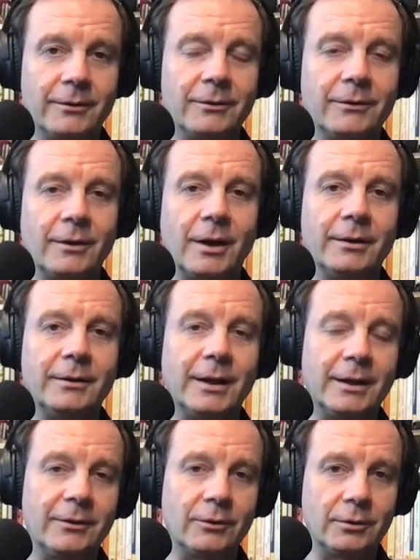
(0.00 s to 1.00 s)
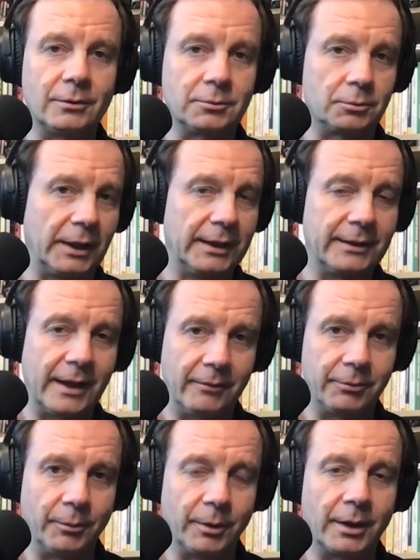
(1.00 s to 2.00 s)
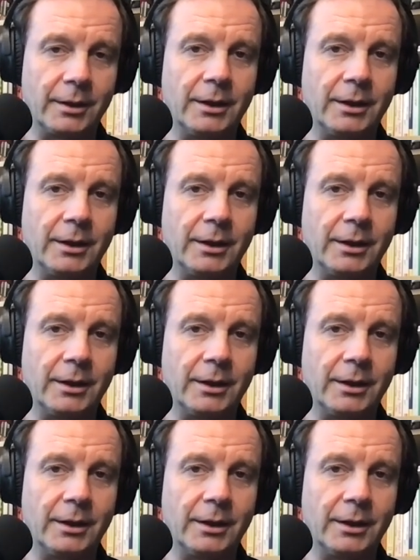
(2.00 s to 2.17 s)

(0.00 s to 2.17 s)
So it's not that it's great everywhere.